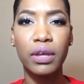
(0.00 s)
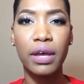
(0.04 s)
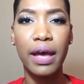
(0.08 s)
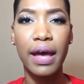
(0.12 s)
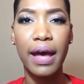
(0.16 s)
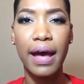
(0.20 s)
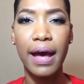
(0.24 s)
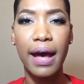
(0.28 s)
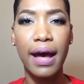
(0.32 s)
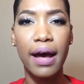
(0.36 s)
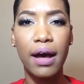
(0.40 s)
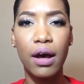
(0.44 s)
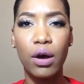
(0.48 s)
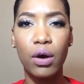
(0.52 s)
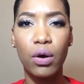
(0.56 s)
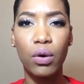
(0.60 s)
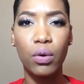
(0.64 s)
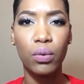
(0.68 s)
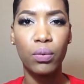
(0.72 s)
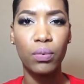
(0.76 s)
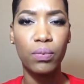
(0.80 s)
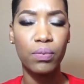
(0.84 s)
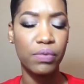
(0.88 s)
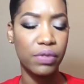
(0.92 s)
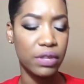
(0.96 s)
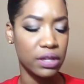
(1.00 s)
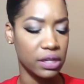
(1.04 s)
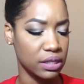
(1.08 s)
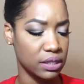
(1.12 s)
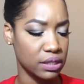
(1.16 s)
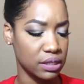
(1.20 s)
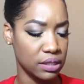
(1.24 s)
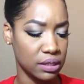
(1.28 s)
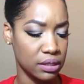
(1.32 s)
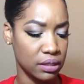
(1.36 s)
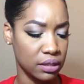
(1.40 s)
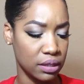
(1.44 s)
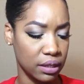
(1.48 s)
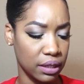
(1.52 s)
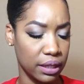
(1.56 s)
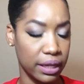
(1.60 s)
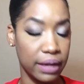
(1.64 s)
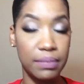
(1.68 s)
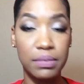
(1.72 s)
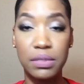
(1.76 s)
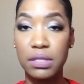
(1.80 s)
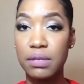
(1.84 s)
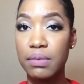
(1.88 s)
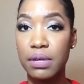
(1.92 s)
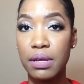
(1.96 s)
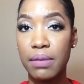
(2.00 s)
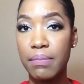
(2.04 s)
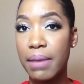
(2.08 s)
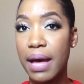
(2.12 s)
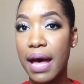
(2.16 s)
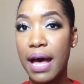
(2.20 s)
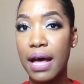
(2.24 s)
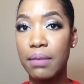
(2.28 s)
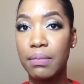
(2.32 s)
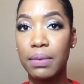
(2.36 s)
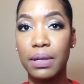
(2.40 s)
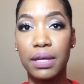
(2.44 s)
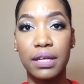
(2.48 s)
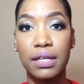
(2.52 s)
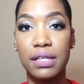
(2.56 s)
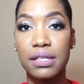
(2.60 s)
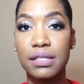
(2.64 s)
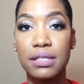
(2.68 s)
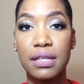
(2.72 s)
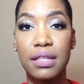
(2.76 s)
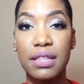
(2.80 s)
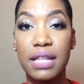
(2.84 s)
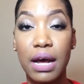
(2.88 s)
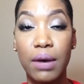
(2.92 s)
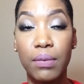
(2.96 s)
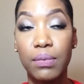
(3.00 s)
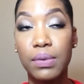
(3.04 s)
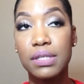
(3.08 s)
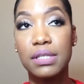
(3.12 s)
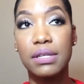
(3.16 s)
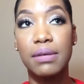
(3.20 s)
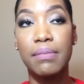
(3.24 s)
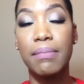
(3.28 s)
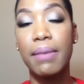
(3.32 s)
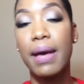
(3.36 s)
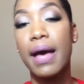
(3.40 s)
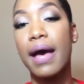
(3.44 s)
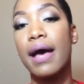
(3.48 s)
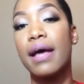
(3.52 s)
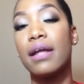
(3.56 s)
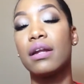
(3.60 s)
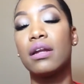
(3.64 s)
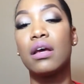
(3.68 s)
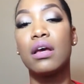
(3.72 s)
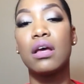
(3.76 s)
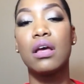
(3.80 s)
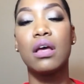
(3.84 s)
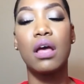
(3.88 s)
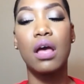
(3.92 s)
how this claims to be matte, because that wasn't matte.